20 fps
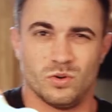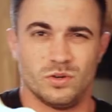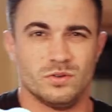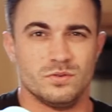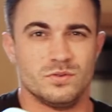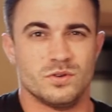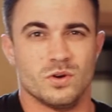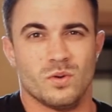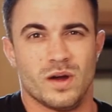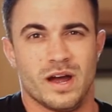you
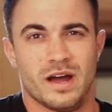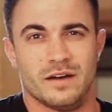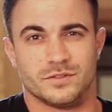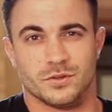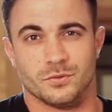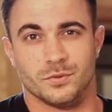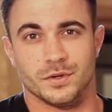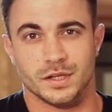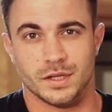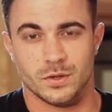don't have
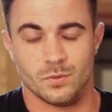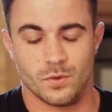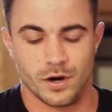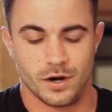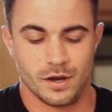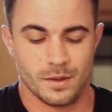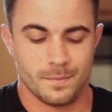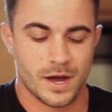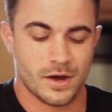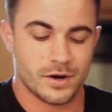to really
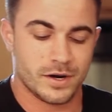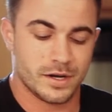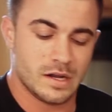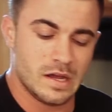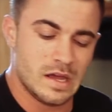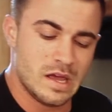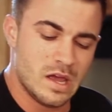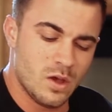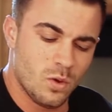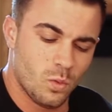worry about it.
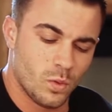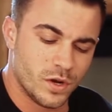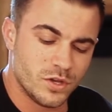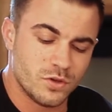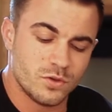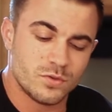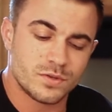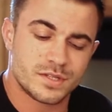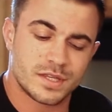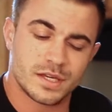When you
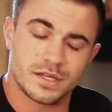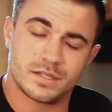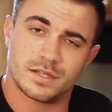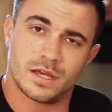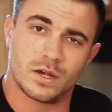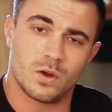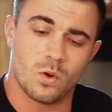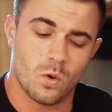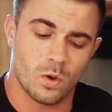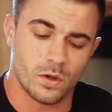use things
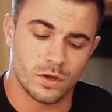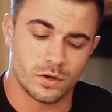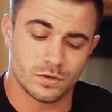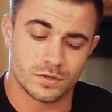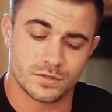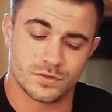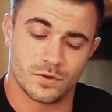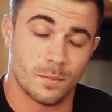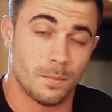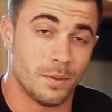like
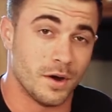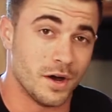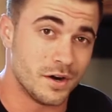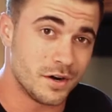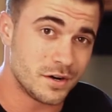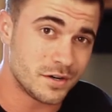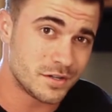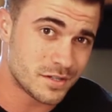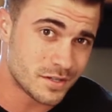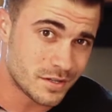oils or
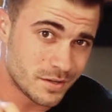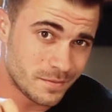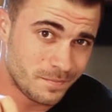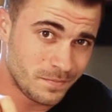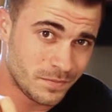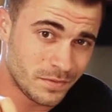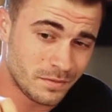butters,